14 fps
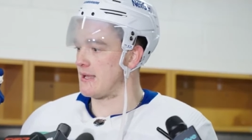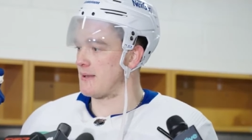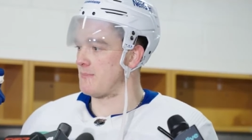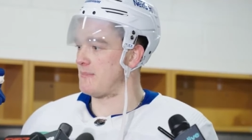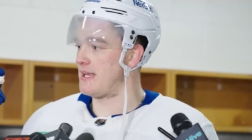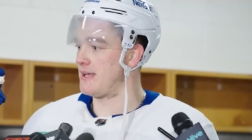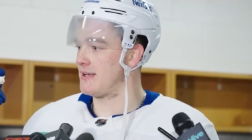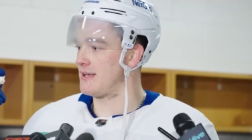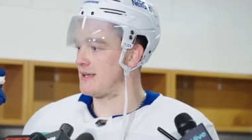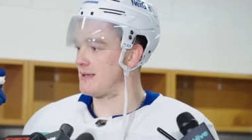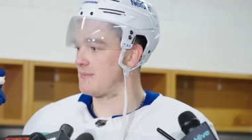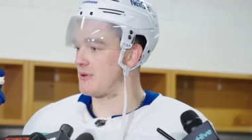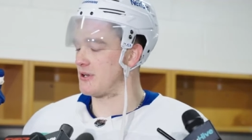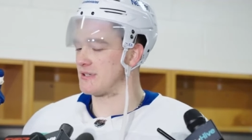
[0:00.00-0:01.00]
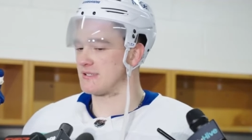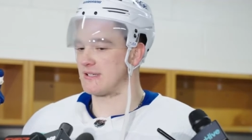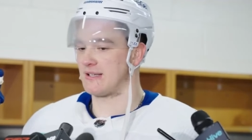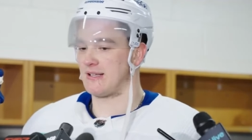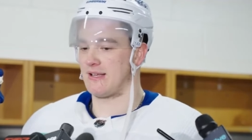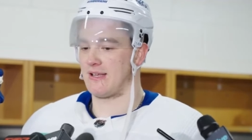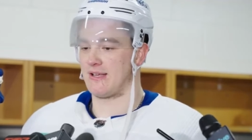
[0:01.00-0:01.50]
Me yeah.
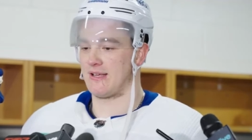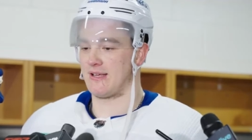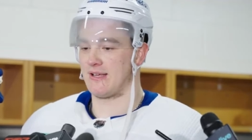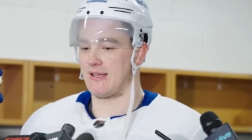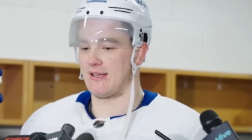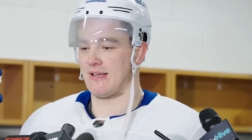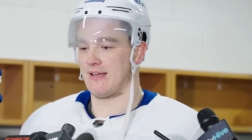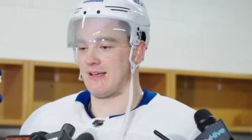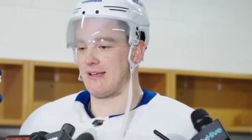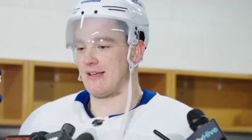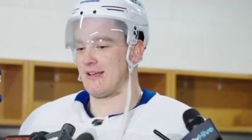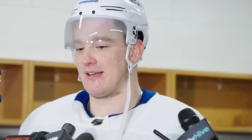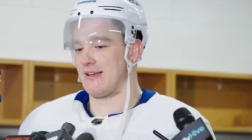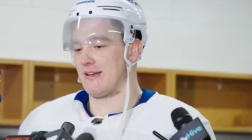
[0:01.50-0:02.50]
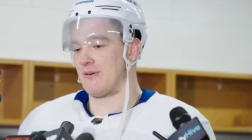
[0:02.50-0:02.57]
personally as a player? Yeah.